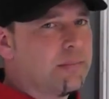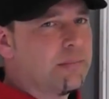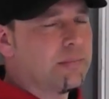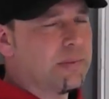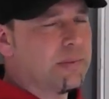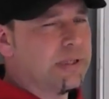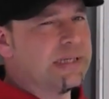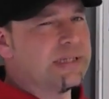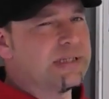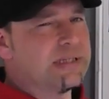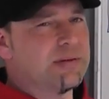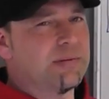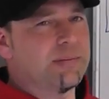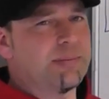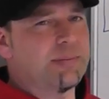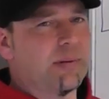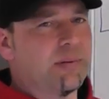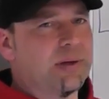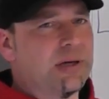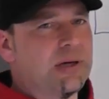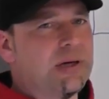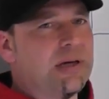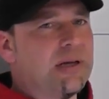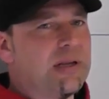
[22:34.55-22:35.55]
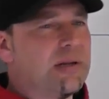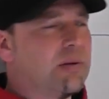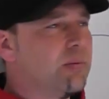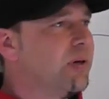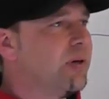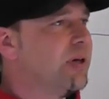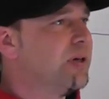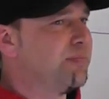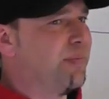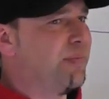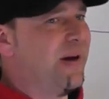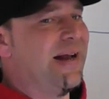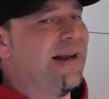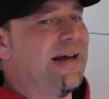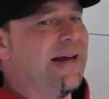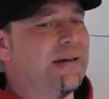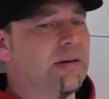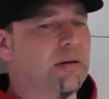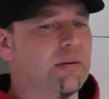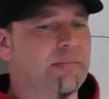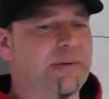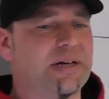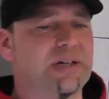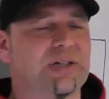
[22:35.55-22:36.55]
And this, you'll probably hear the word
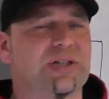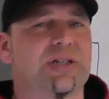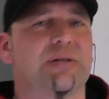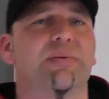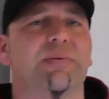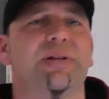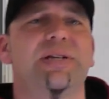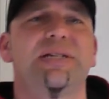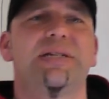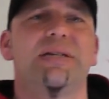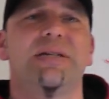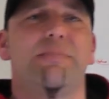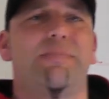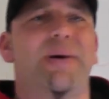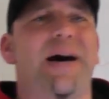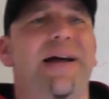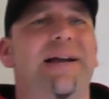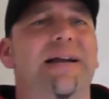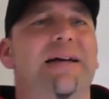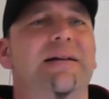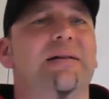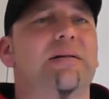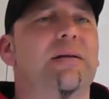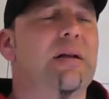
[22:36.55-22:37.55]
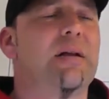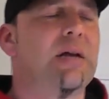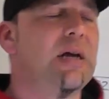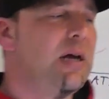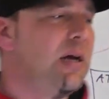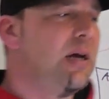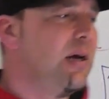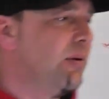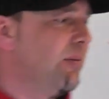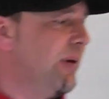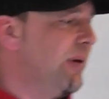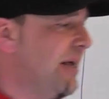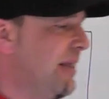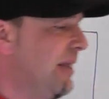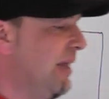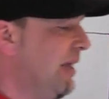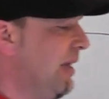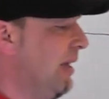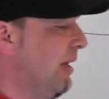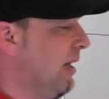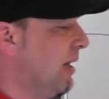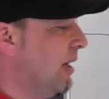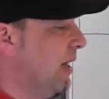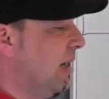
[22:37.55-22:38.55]
panhandle mentioned, but this is a panhandle where
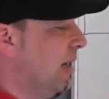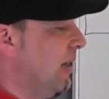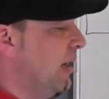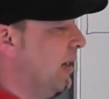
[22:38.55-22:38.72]
the